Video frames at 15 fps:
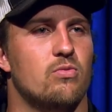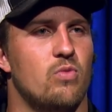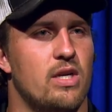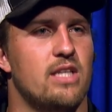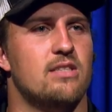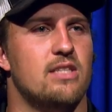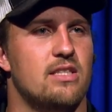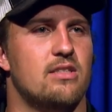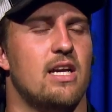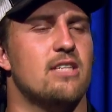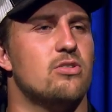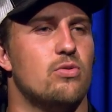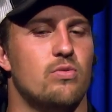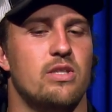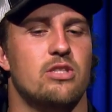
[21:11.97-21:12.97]
Winning season,
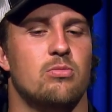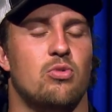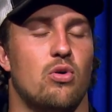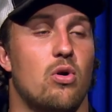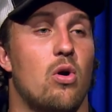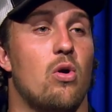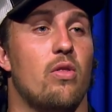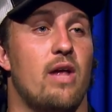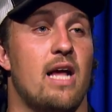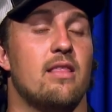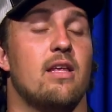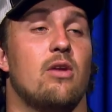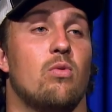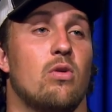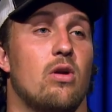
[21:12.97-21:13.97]
that's a reasonable goal that I
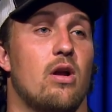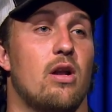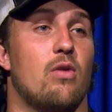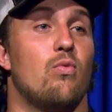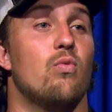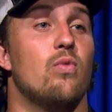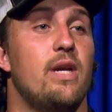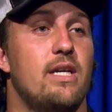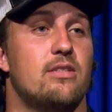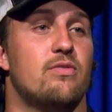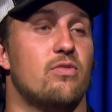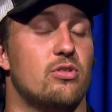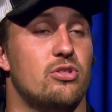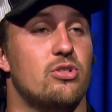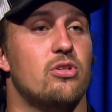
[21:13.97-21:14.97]
think we're gonna reach
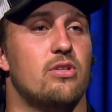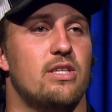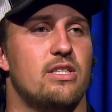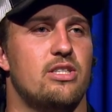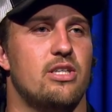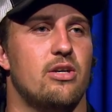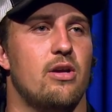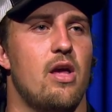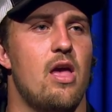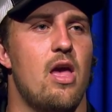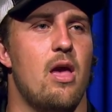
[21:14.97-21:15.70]
for sure this year